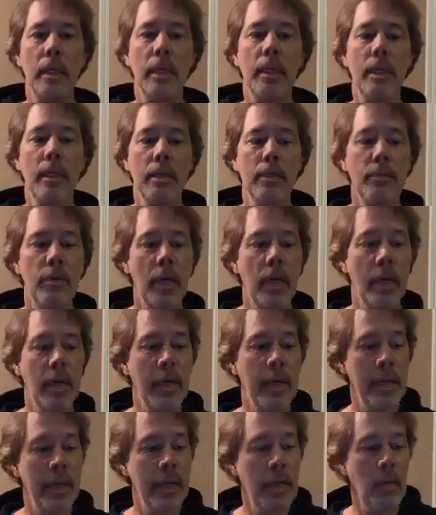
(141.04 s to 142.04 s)
All
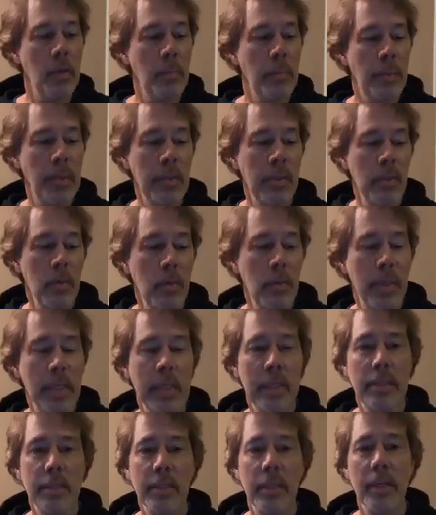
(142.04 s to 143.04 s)
right, I hope
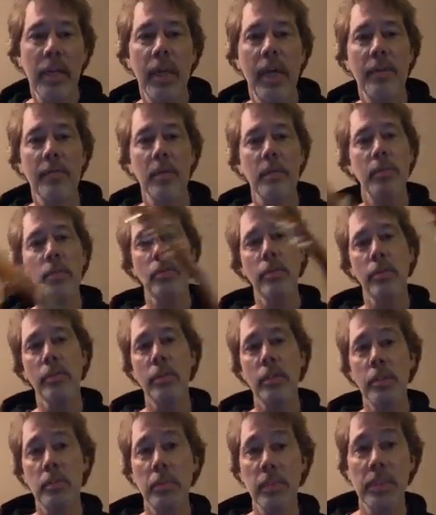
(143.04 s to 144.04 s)
nobody's gonna have a blue
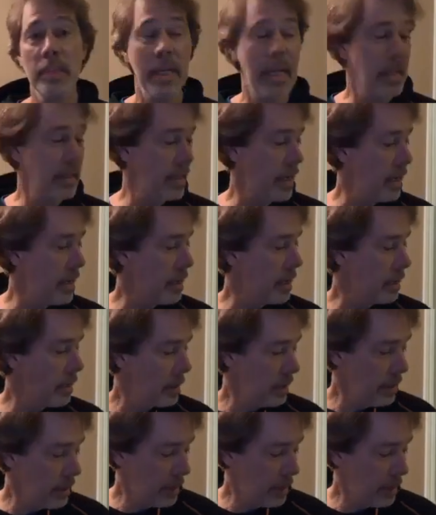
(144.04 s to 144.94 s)
Christmas out there.